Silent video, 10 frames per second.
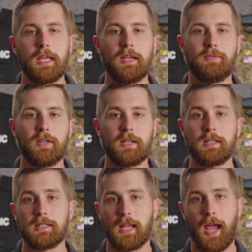If it
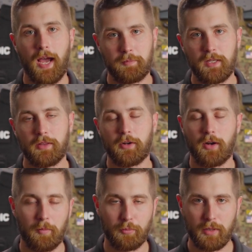is apnea, they're
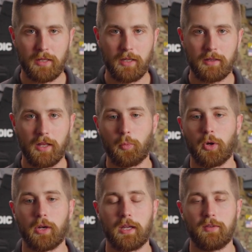not breathing, then we're
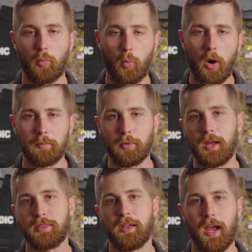gonna give one
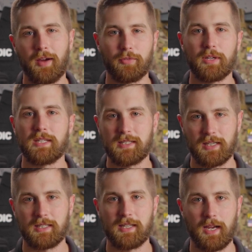breath every
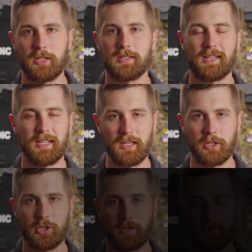six
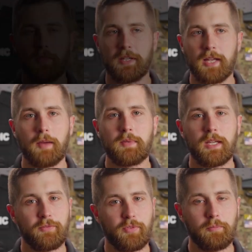seconds-ish. The time to
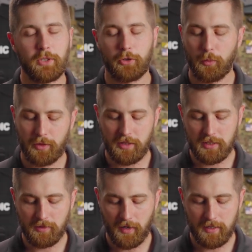get familiar with these
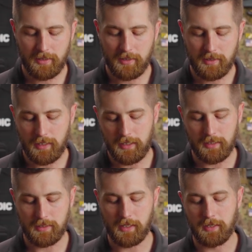devices
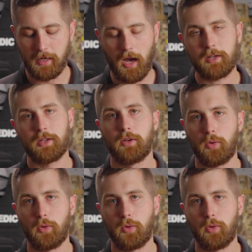is not